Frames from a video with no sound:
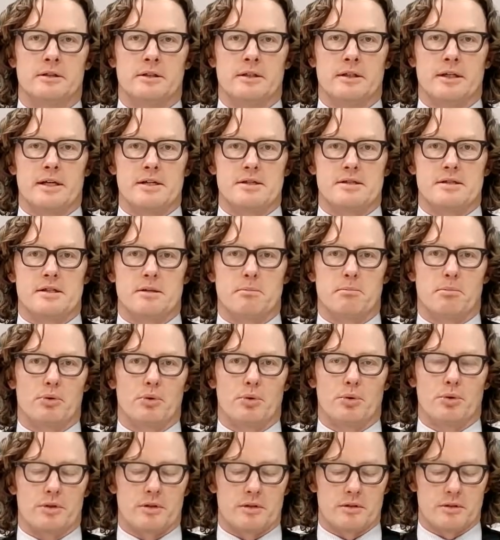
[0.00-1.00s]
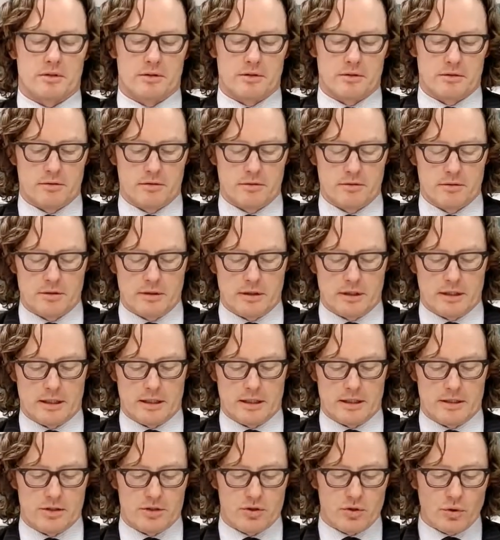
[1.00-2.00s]
It's an important
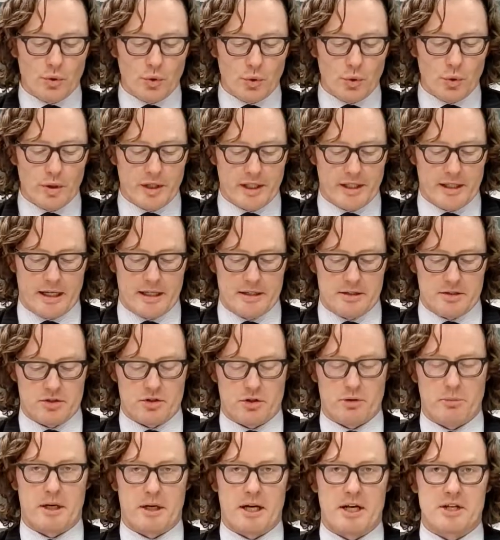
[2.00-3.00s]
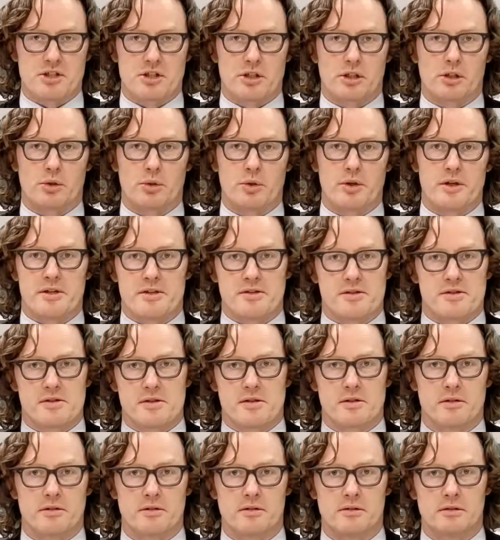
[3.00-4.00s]
tool in a discrimination lawyer's
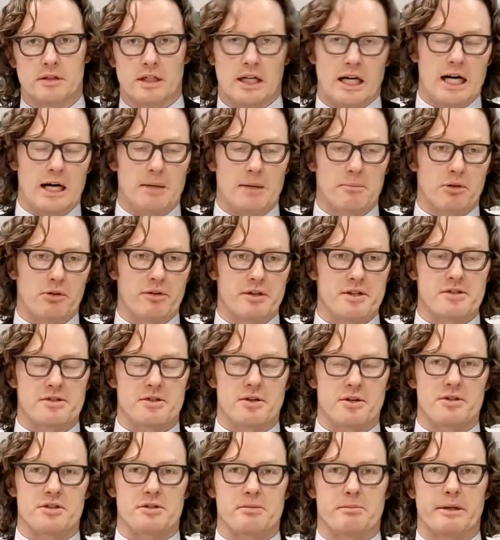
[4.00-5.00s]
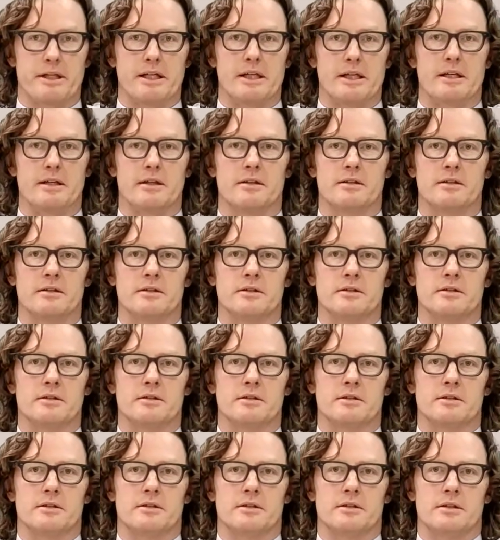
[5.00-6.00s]
armoury, so to speak,
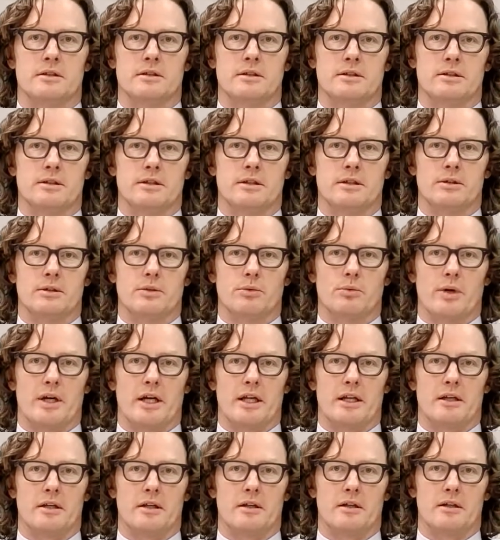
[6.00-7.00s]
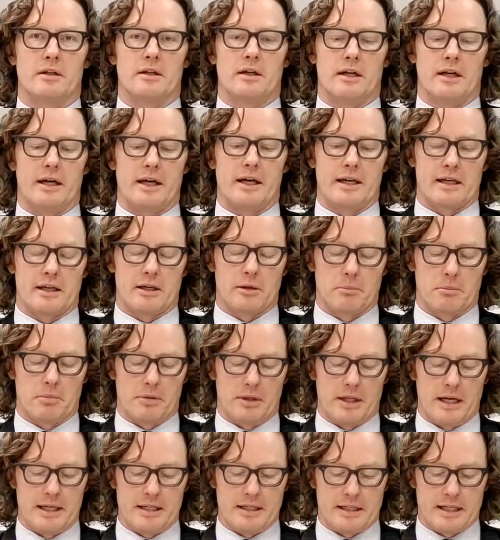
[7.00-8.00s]
when a
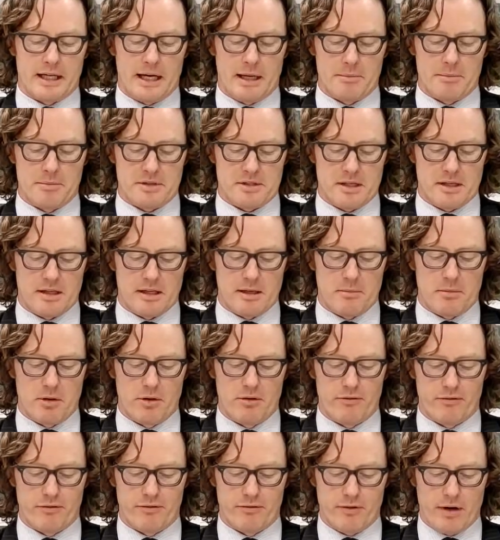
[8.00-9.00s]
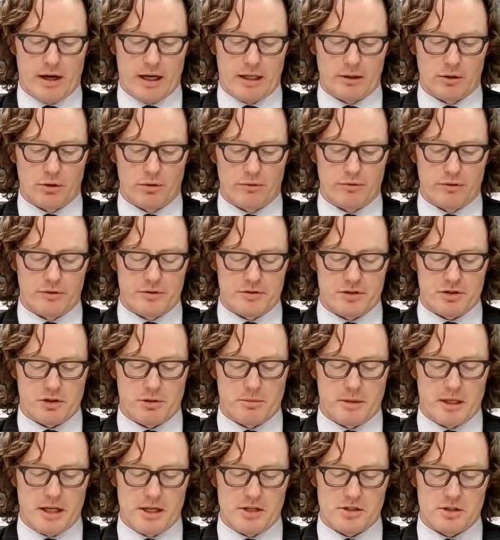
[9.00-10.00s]
complaint comes to them of unlawful
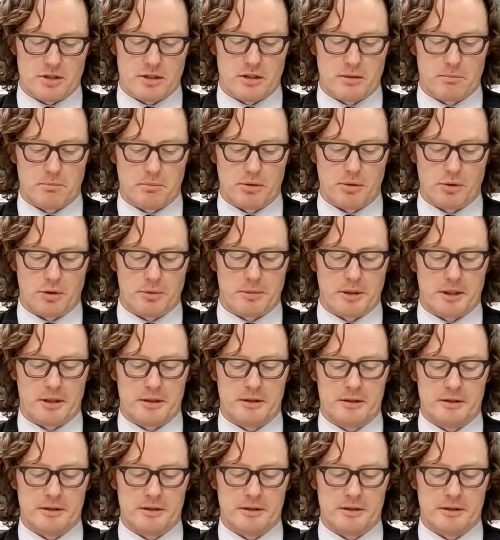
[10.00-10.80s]
discrimination in employment.